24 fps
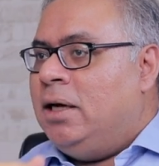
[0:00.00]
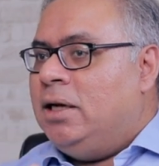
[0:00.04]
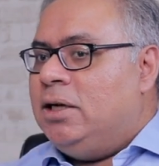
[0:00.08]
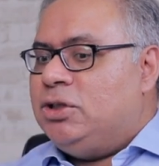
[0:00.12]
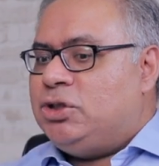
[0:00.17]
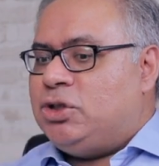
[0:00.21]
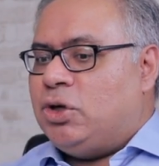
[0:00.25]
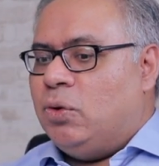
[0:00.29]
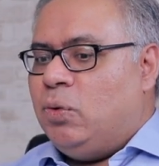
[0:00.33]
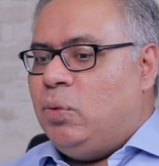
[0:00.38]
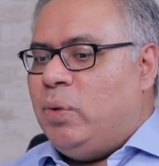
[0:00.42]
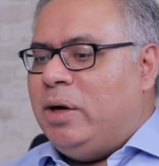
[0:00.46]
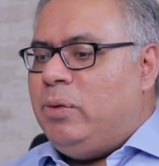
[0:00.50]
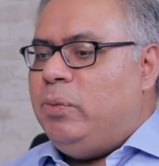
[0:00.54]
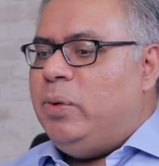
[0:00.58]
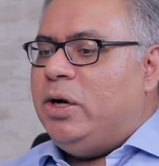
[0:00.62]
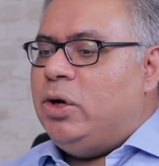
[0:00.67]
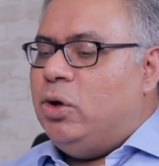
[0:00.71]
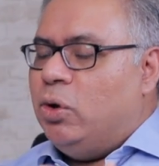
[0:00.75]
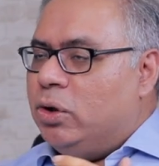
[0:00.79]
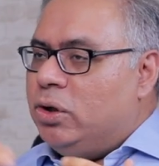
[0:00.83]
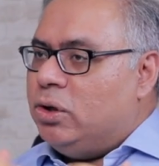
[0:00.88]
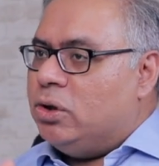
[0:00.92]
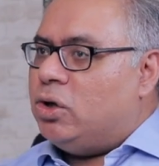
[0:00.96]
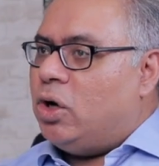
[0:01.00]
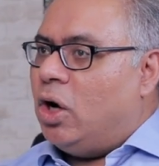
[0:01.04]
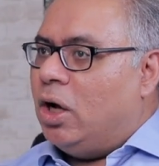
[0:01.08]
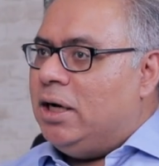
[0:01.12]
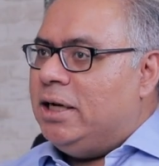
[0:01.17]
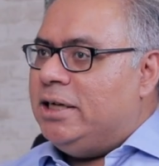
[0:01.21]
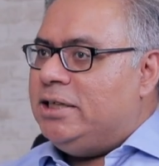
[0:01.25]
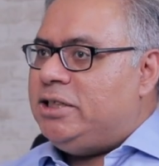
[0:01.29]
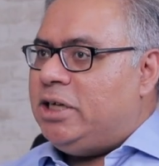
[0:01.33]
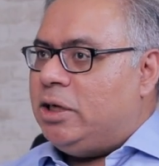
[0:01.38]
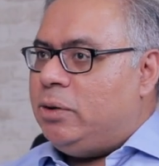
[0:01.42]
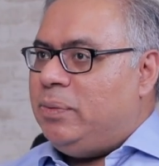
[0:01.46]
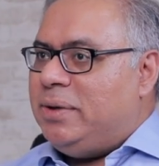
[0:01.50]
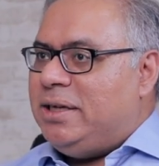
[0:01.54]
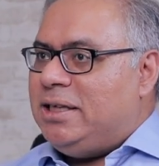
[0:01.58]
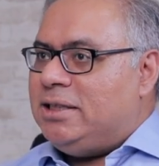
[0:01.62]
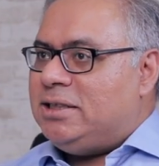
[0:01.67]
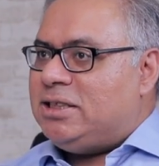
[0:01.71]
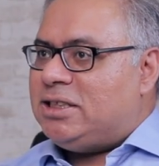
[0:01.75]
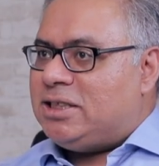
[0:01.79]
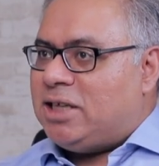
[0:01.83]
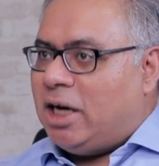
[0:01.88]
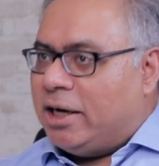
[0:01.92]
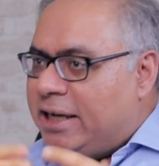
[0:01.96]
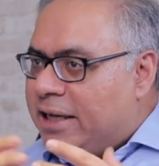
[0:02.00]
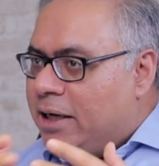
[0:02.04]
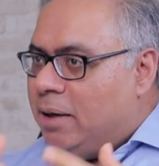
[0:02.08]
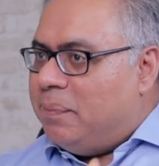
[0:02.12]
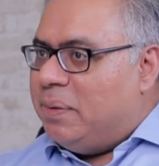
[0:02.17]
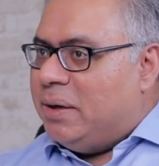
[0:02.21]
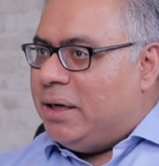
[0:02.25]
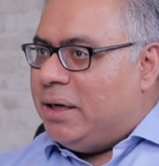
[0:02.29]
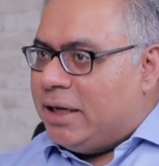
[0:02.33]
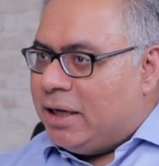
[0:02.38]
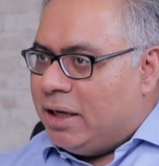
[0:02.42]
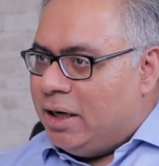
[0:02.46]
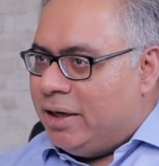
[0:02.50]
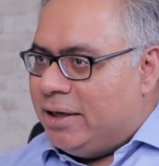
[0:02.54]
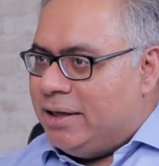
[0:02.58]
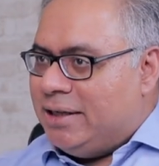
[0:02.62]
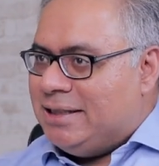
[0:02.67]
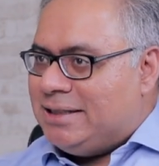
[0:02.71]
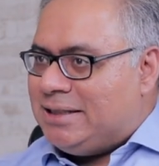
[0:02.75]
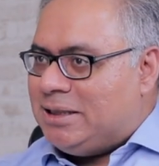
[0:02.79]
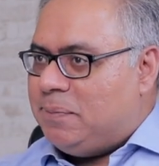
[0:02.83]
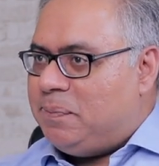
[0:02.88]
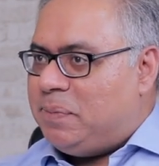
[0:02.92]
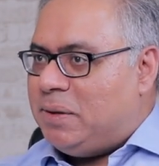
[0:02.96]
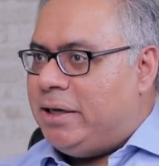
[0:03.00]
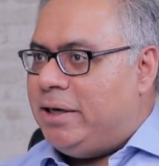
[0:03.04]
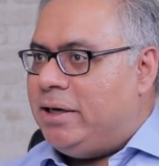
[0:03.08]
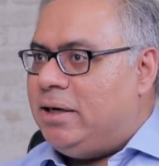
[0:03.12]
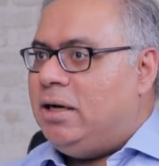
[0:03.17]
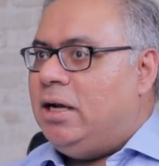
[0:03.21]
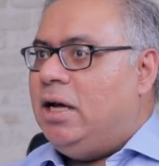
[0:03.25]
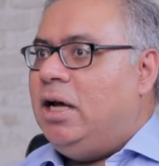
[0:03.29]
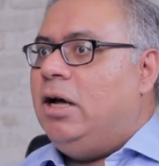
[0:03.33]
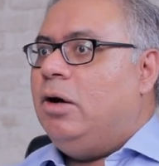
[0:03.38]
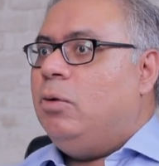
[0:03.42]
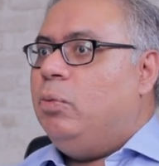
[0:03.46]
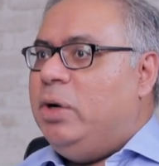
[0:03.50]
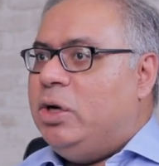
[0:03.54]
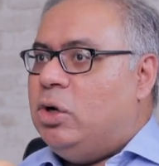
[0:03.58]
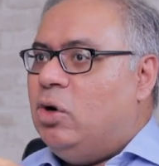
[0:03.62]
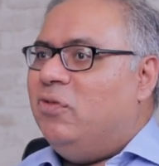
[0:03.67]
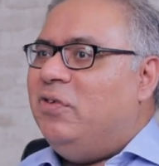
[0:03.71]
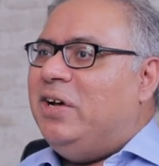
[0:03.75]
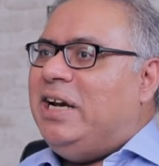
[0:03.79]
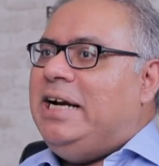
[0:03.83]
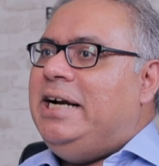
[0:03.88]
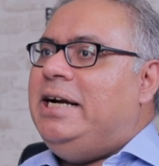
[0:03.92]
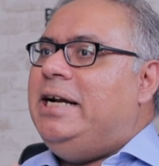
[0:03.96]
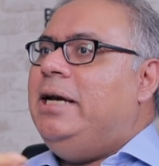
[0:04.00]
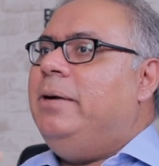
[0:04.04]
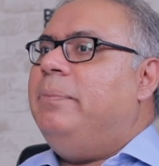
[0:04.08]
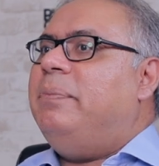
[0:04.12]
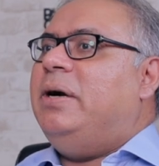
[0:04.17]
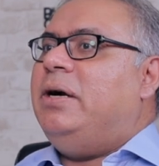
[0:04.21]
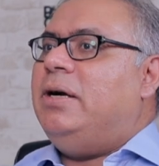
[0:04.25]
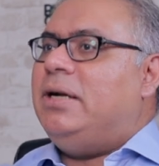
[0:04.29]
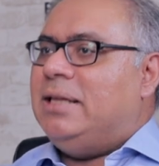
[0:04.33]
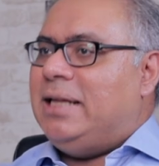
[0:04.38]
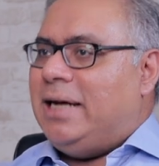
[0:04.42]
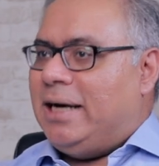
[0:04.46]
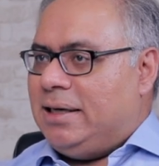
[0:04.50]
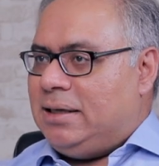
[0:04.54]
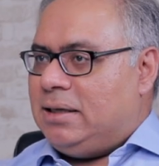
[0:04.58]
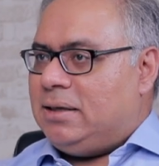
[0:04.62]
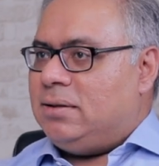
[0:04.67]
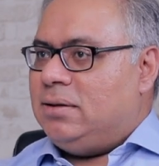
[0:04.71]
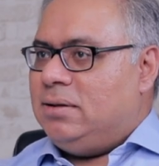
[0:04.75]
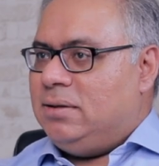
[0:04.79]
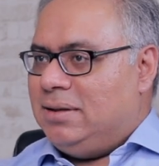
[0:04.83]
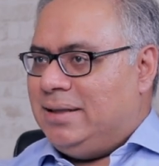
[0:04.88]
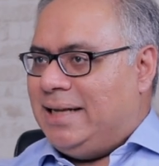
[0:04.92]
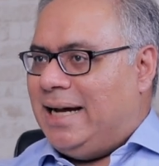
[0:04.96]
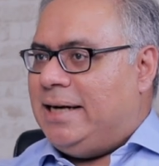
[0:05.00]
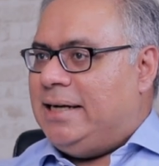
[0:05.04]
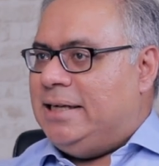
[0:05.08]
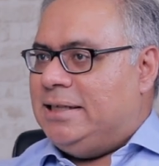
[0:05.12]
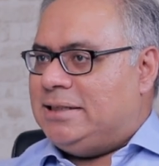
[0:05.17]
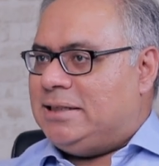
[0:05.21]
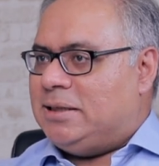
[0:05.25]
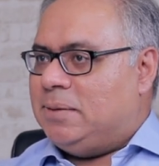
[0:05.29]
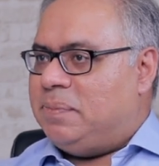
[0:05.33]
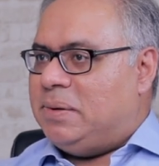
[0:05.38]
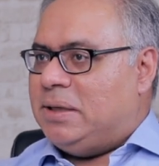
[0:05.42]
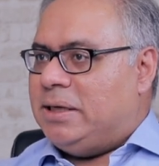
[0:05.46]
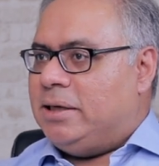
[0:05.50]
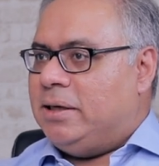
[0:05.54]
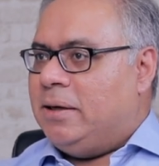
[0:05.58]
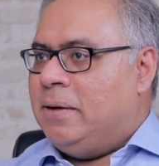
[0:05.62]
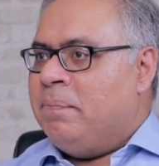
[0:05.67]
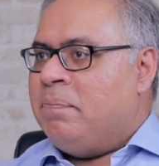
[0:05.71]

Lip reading: So when we go to college and we study a particular discipline, we go very deep into that discipline.